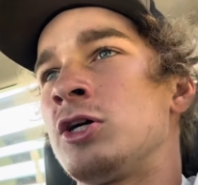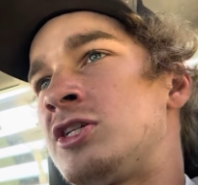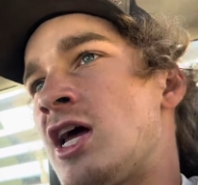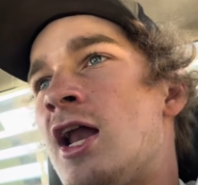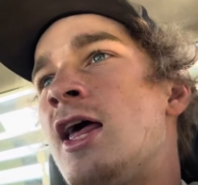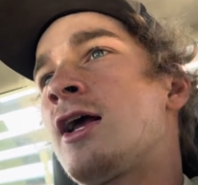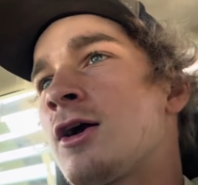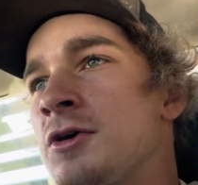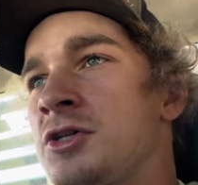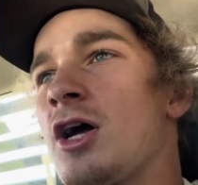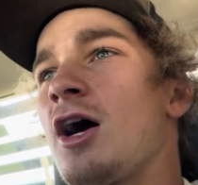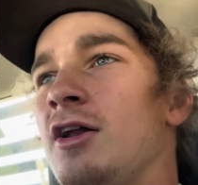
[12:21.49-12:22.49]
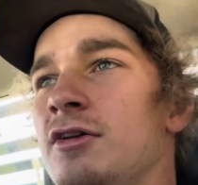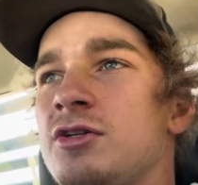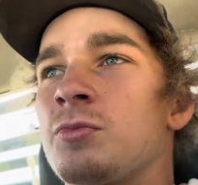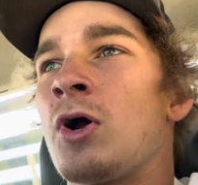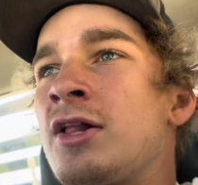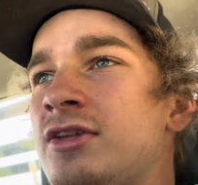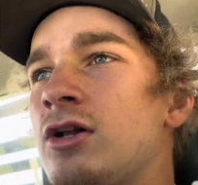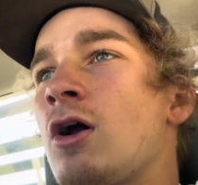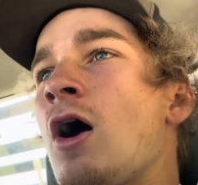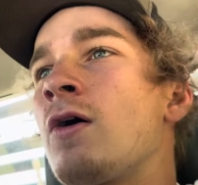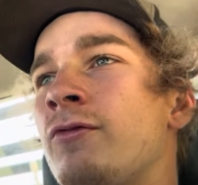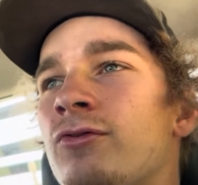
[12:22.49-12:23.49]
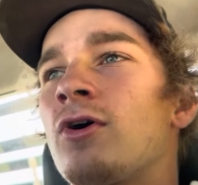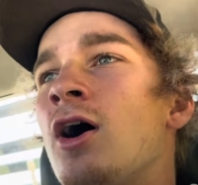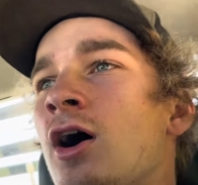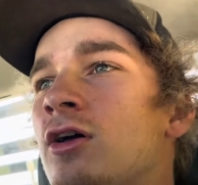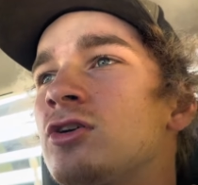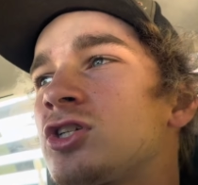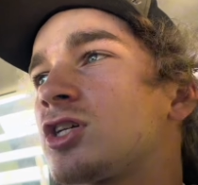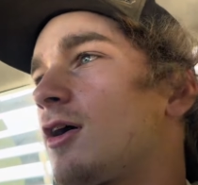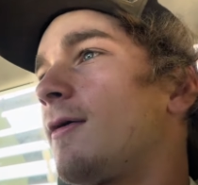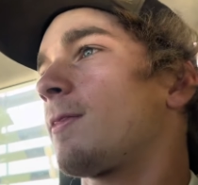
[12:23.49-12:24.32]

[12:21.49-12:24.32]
10 acres on some rented ground for us.